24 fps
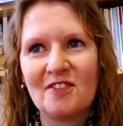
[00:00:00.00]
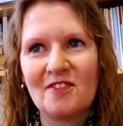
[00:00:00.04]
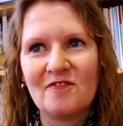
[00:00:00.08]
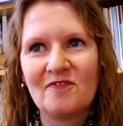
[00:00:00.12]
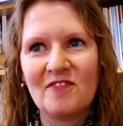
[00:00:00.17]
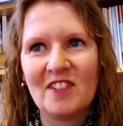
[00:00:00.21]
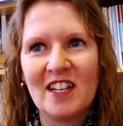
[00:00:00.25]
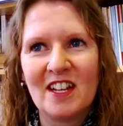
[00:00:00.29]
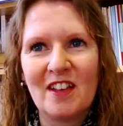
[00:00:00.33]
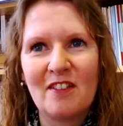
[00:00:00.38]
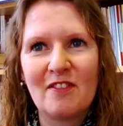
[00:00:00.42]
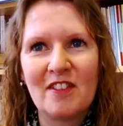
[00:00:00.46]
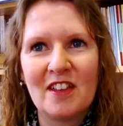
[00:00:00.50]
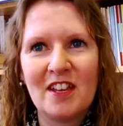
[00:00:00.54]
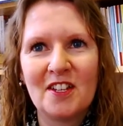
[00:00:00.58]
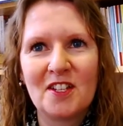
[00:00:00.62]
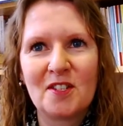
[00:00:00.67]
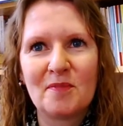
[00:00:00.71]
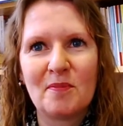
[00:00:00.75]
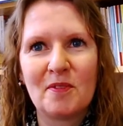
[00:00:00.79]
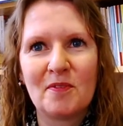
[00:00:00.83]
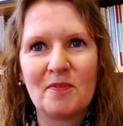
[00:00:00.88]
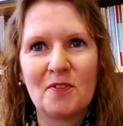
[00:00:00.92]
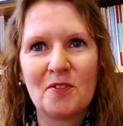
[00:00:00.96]
really a
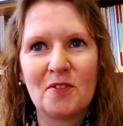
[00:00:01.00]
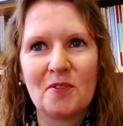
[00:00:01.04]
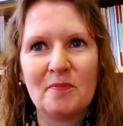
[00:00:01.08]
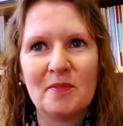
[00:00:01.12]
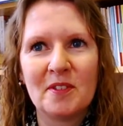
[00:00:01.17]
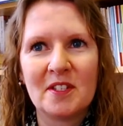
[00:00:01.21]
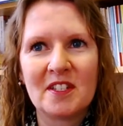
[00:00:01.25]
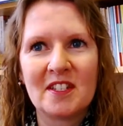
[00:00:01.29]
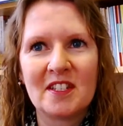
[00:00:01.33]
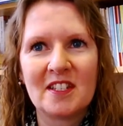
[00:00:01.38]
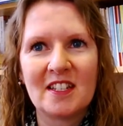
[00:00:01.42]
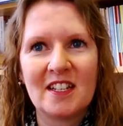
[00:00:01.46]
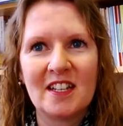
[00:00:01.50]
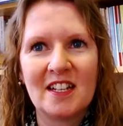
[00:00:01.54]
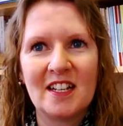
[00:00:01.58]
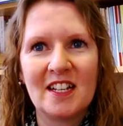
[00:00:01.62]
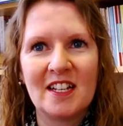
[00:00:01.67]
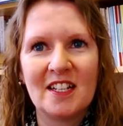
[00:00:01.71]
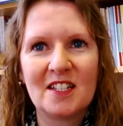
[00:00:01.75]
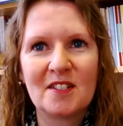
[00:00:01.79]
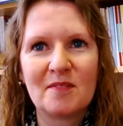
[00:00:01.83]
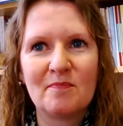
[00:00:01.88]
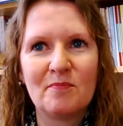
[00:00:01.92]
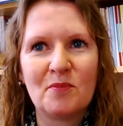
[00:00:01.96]
theatre performance,
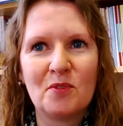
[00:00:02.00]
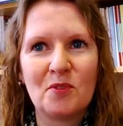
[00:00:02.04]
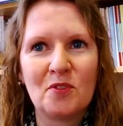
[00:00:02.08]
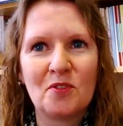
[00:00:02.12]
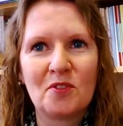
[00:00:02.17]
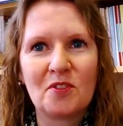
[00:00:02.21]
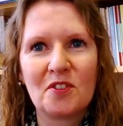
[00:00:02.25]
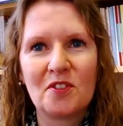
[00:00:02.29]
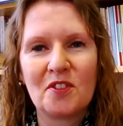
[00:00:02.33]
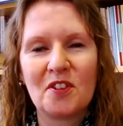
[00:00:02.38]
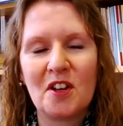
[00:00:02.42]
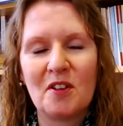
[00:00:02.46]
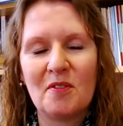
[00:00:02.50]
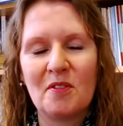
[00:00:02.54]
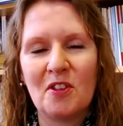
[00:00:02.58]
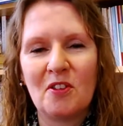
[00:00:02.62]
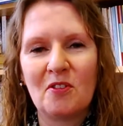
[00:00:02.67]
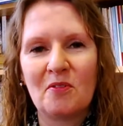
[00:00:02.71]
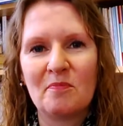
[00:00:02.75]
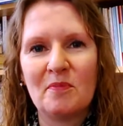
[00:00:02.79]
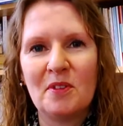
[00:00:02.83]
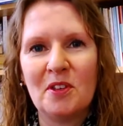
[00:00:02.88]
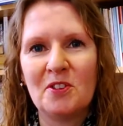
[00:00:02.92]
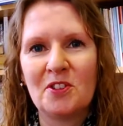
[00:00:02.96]
it's more
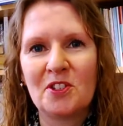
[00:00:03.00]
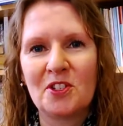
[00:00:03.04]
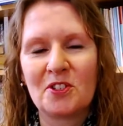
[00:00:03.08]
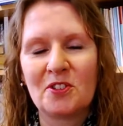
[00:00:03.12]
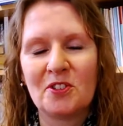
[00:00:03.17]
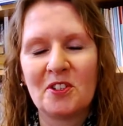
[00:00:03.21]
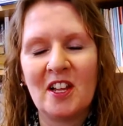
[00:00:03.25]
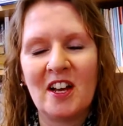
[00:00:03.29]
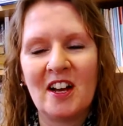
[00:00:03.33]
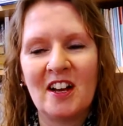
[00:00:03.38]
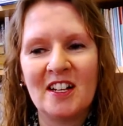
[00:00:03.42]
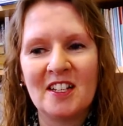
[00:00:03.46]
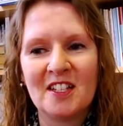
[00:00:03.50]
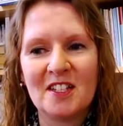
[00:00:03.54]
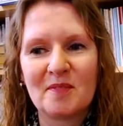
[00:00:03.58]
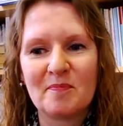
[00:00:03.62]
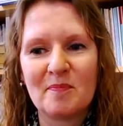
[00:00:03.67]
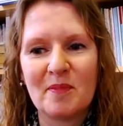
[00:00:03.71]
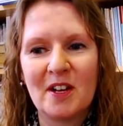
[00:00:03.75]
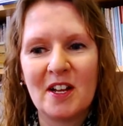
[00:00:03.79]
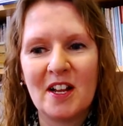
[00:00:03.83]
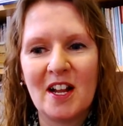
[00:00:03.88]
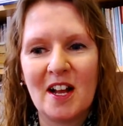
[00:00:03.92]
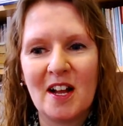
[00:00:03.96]
along musical lines,
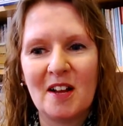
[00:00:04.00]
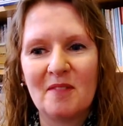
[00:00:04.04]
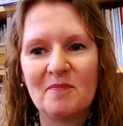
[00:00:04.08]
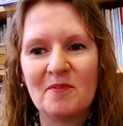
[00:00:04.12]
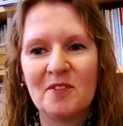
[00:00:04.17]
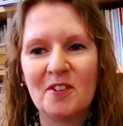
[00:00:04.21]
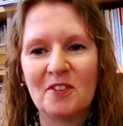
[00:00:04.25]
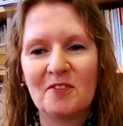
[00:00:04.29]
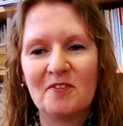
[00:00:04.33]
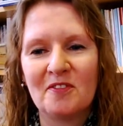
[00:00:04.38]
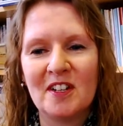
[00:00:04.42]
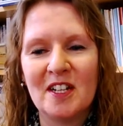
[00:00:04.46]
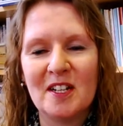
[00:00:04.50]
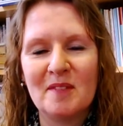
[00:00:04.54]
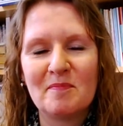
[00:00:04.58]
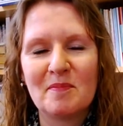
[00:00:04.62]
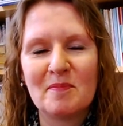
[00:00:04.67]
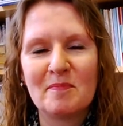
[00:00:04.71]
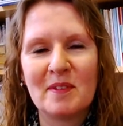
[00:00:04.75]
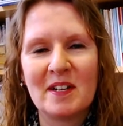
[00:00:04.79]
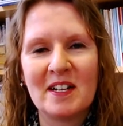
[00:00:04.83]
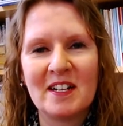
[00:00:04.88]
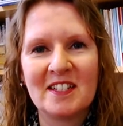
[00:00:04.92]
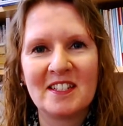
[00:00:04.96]
but I'm not really
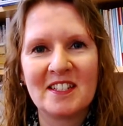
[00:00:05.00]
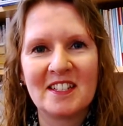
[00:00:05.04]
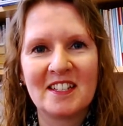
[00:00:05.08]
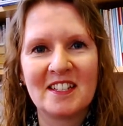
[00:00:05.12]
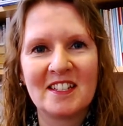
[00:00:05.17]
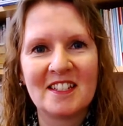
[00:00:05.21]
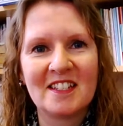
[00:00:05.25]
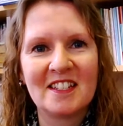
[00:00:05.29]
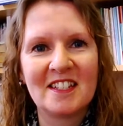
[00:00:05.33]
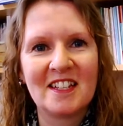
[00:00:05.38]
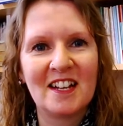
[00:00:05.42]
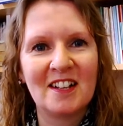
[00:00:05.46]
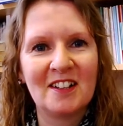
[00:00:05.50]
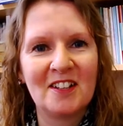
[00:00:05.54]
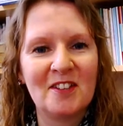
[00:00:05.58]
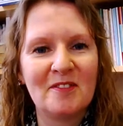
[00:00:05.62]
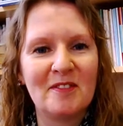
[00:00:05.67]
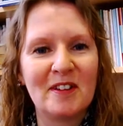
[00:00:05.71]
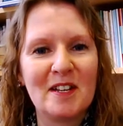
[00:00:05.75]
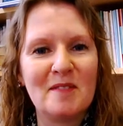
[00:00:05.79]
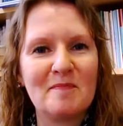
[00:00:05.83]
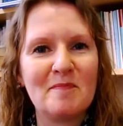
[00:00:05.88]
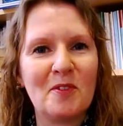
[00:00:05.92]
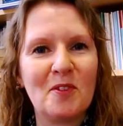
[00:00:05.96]
prepared to tell you
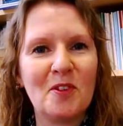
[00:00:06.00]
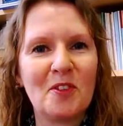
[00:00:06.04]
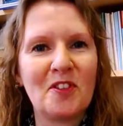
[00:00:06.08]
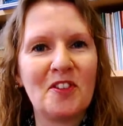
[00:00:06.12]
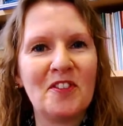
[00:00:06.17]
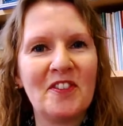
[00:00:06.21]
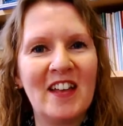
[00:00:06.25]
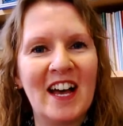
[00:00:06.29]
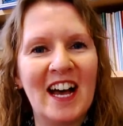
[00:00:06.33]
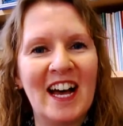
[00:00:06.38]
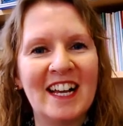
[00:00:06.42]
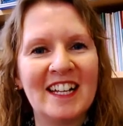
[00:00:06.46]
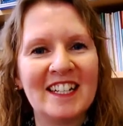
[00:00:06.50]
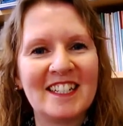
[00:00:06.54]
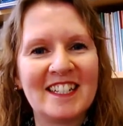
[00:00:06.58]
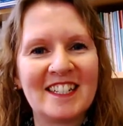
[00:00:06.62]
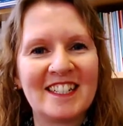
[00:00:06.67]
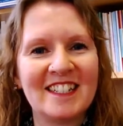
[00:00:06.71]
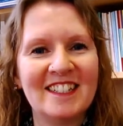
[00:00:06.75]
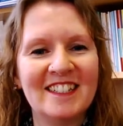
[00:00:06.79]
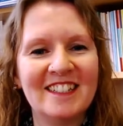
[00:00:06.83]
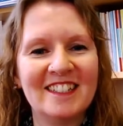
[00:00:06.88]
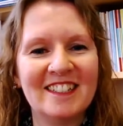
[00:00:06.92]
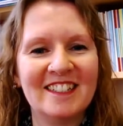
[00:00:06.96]
any more than
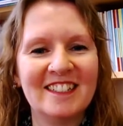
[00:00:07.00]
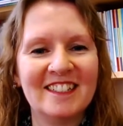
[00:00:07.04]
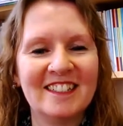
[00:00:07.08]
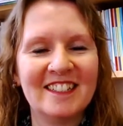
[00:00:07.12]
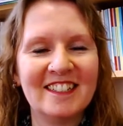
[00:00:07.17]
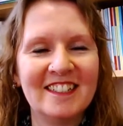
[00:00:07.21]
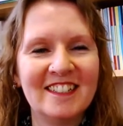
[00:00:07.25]
that.